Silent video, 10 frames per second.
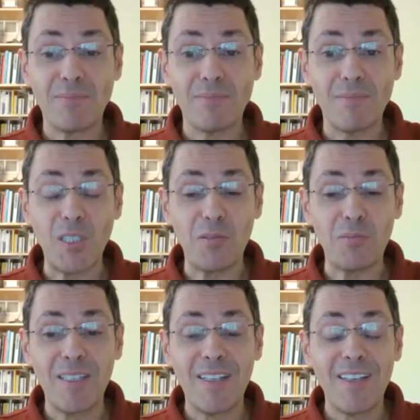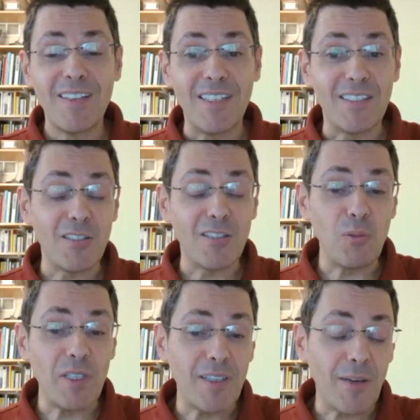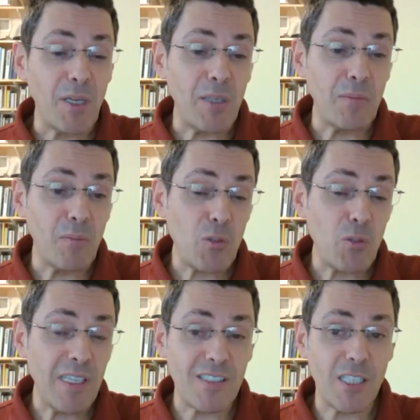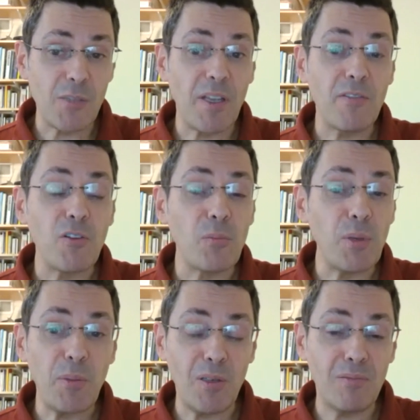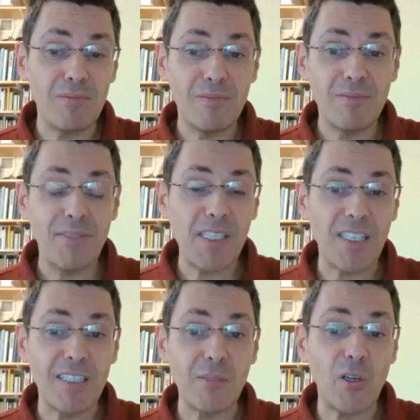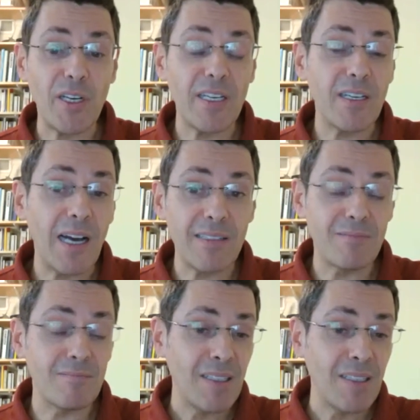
There tend to be, in most places, there is very few people first thing in the morning, and